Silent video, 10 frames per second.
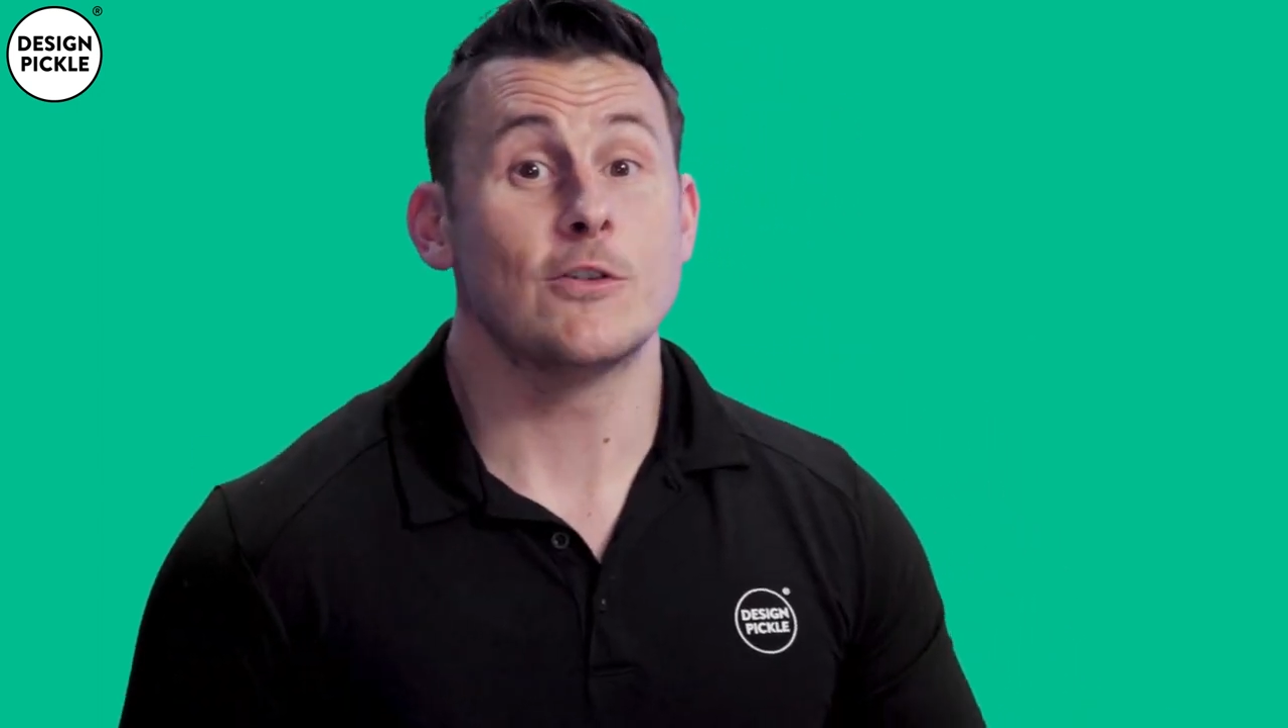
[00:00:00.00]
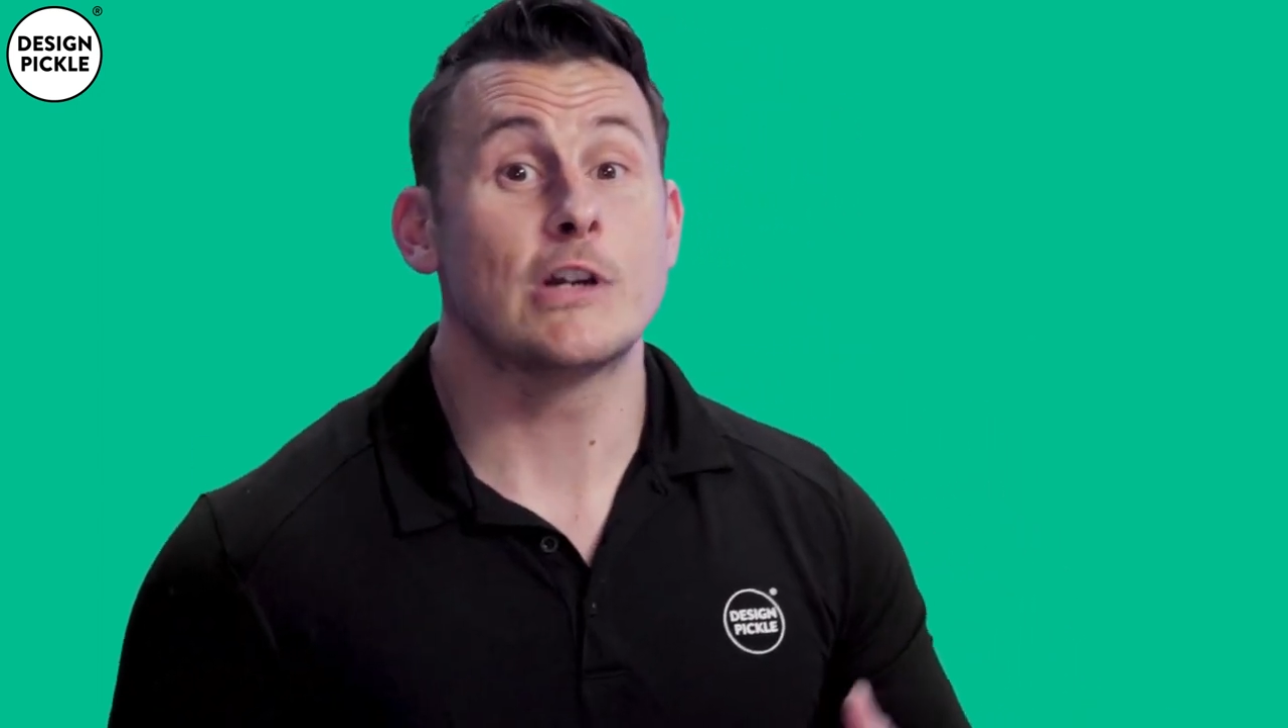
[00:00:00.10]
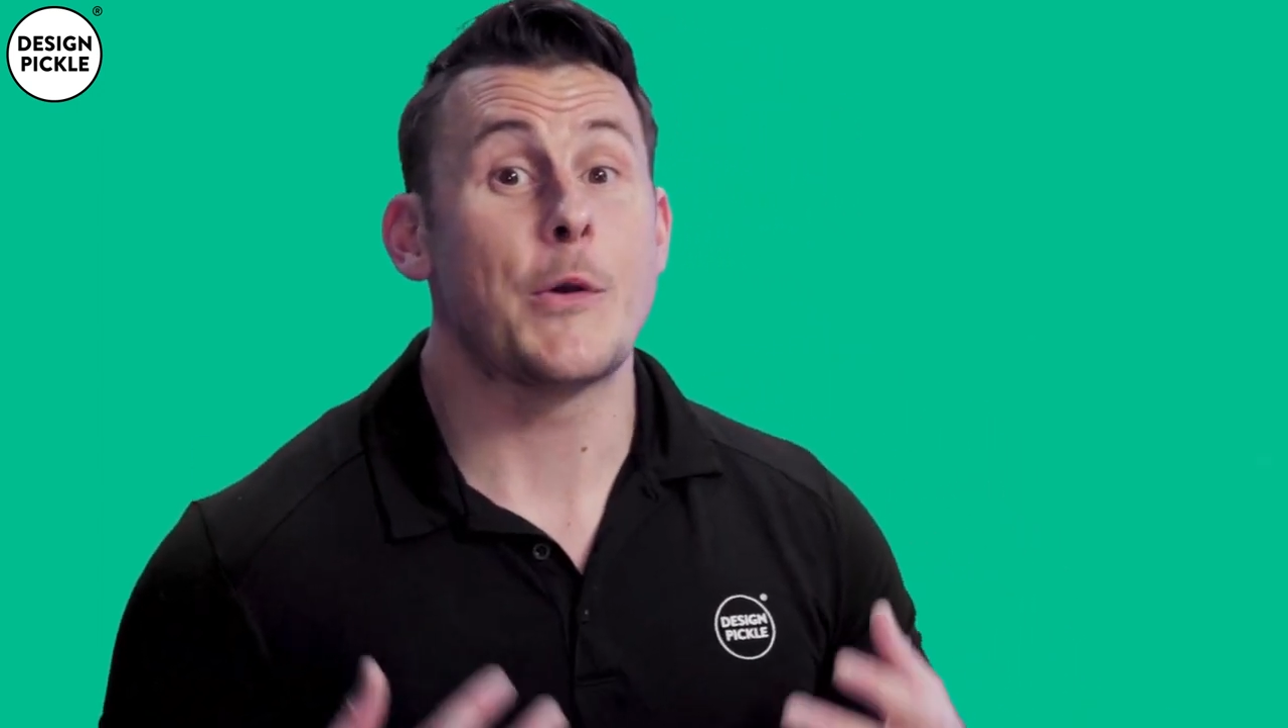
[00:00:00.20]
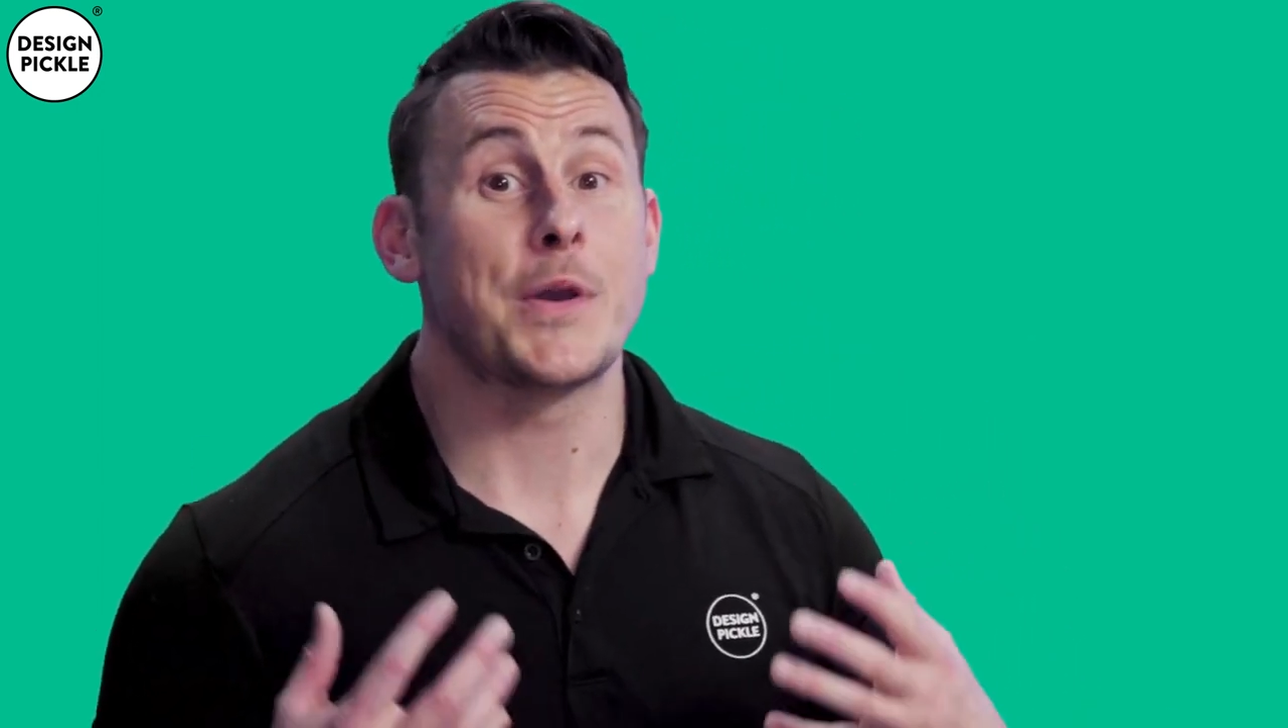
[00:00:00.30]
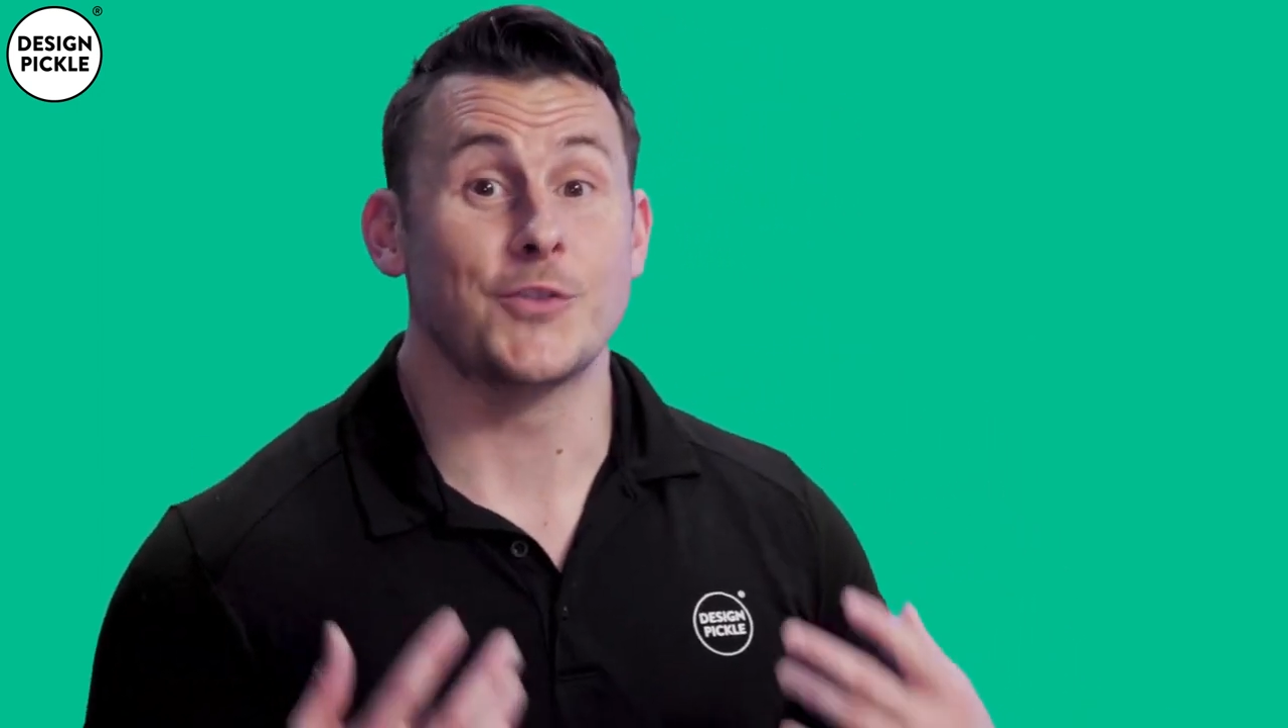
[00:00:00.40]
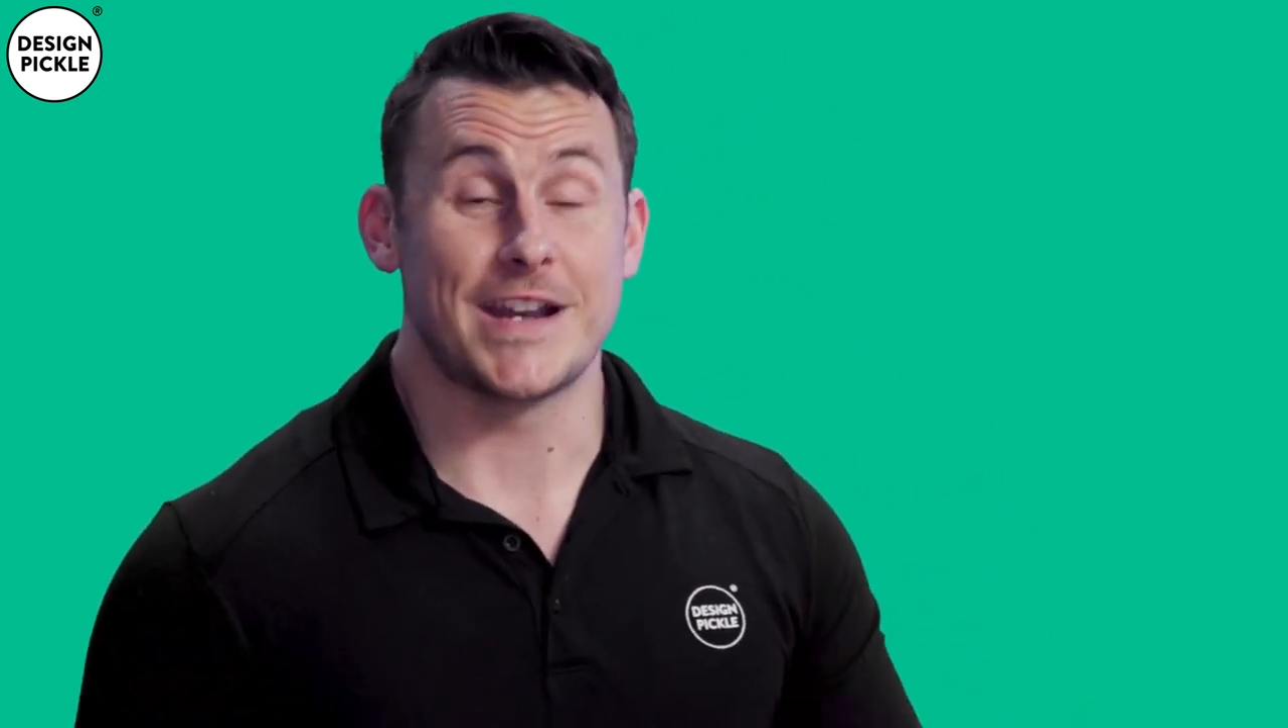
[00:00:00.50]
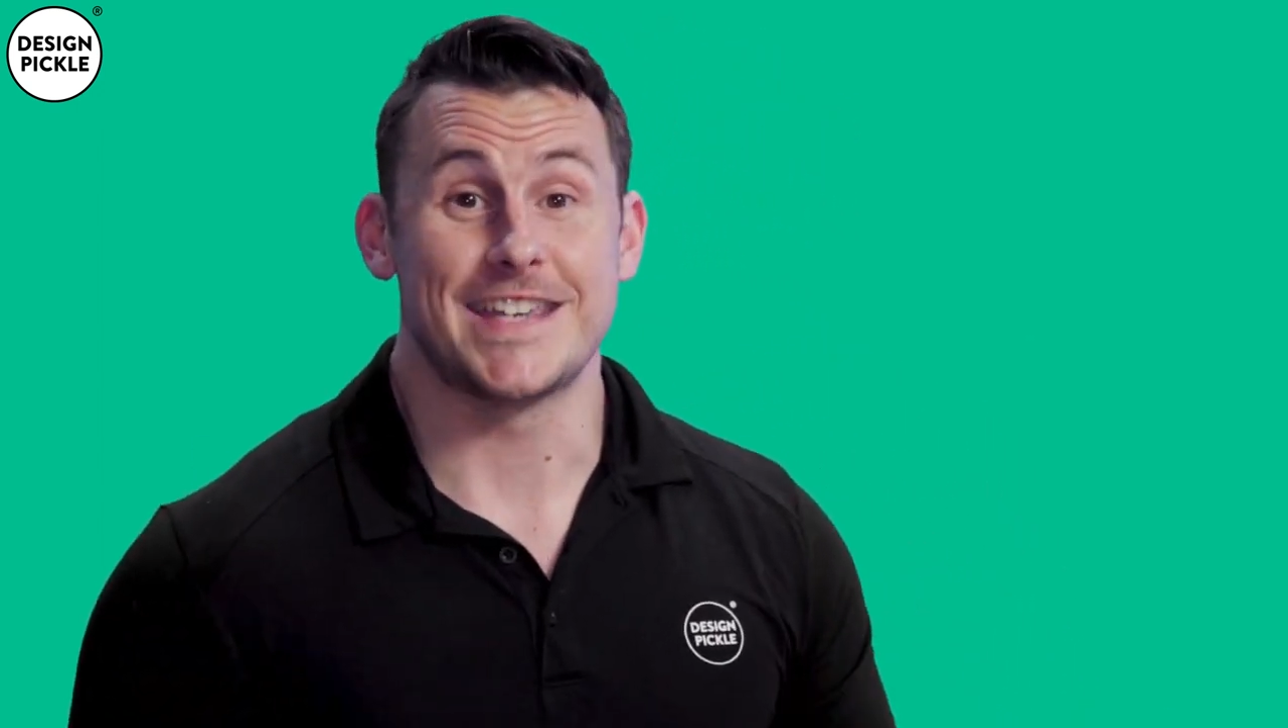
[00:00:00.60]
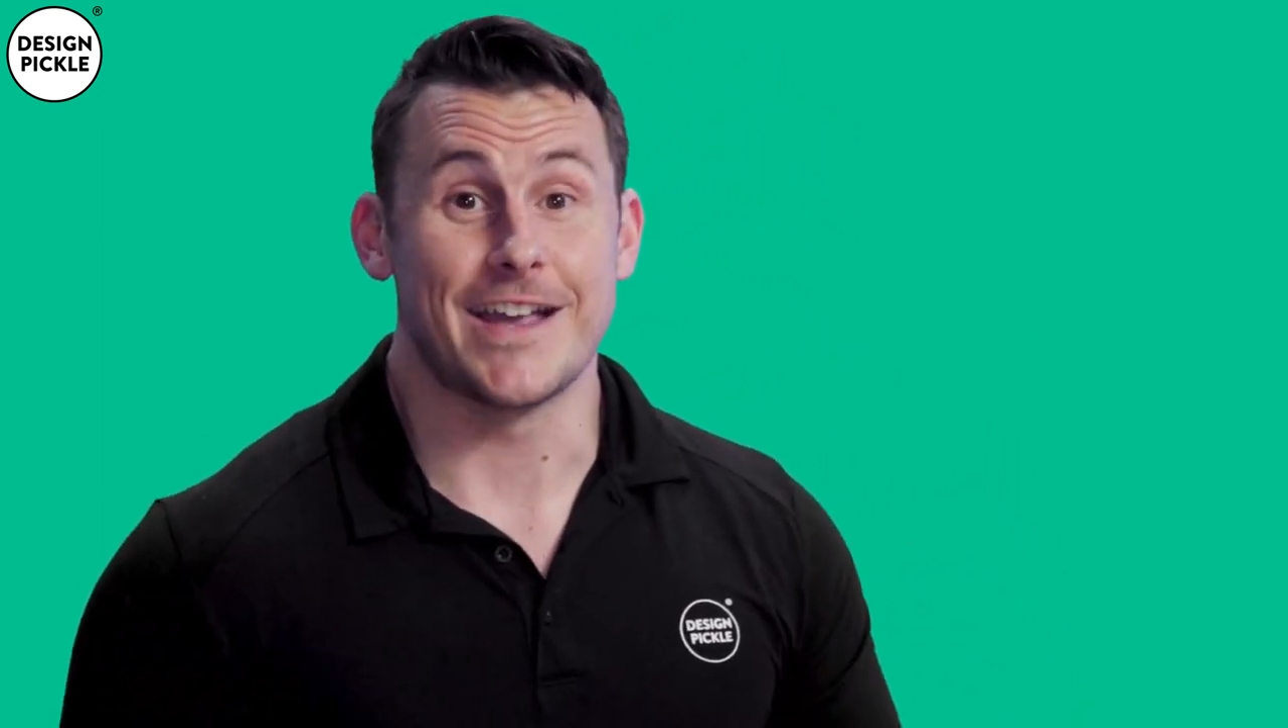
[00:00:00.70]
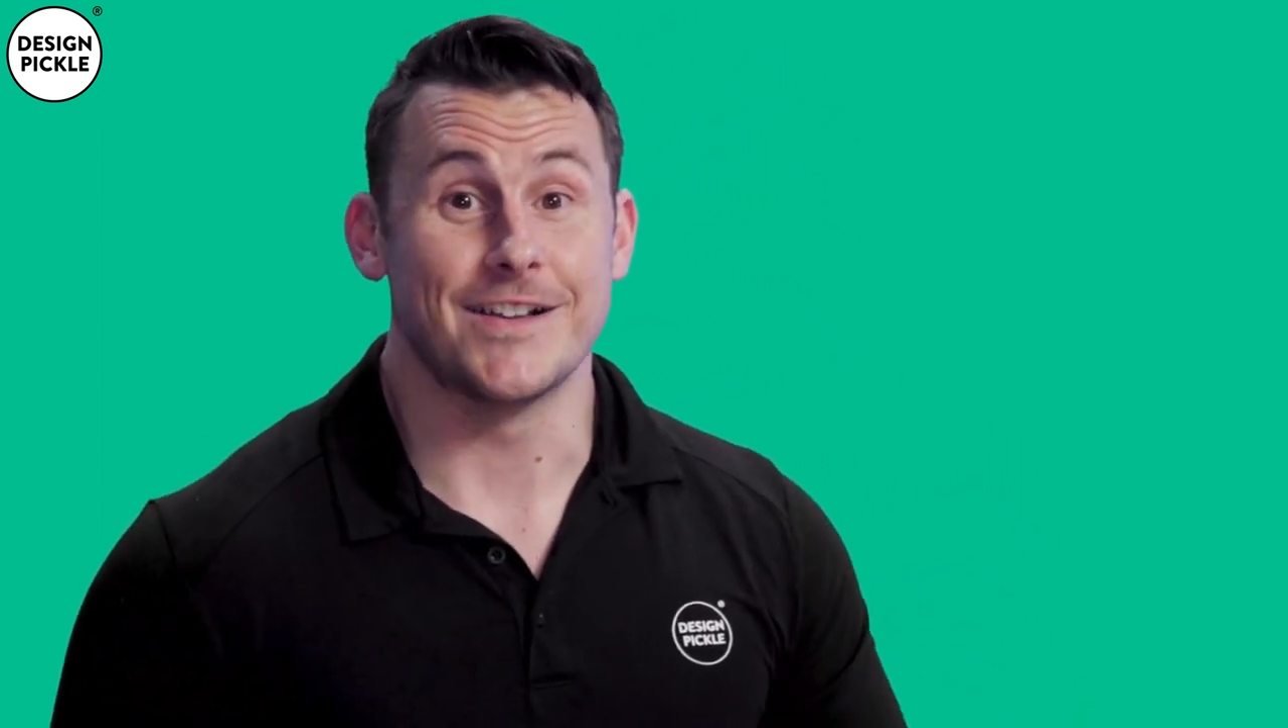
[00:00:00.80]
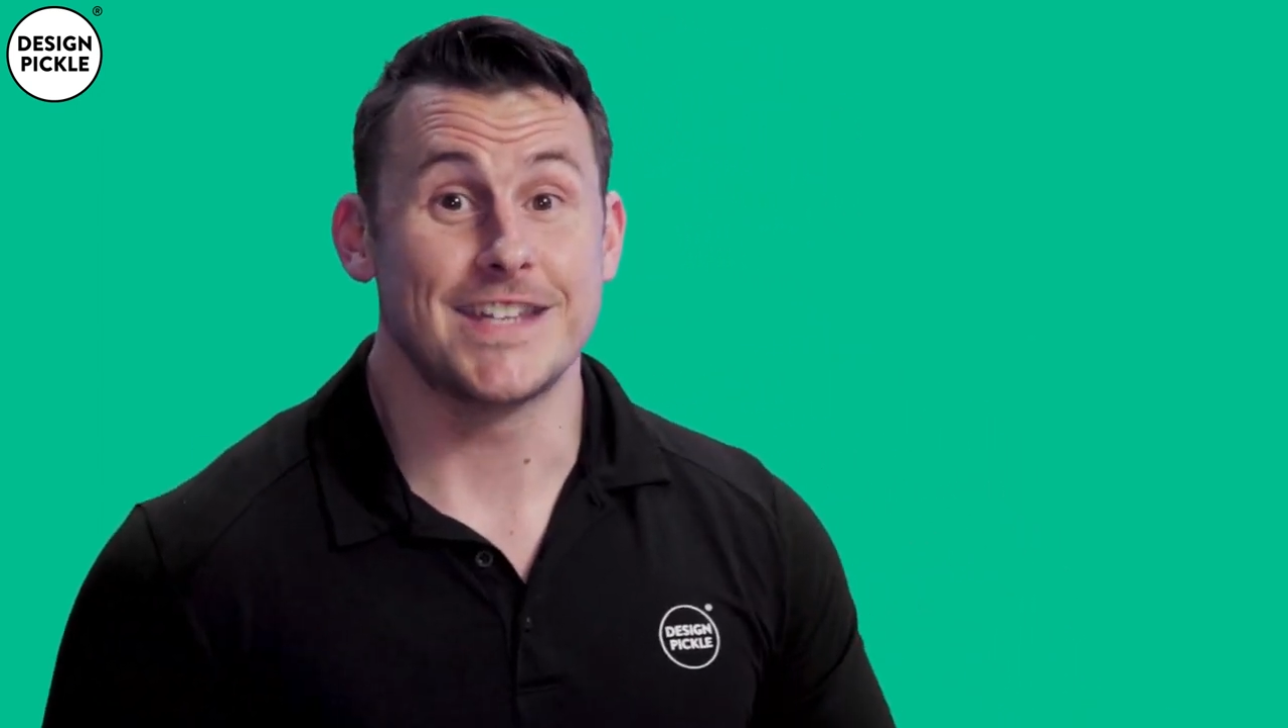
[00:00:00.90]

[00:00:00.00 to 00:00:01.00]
going grayscale.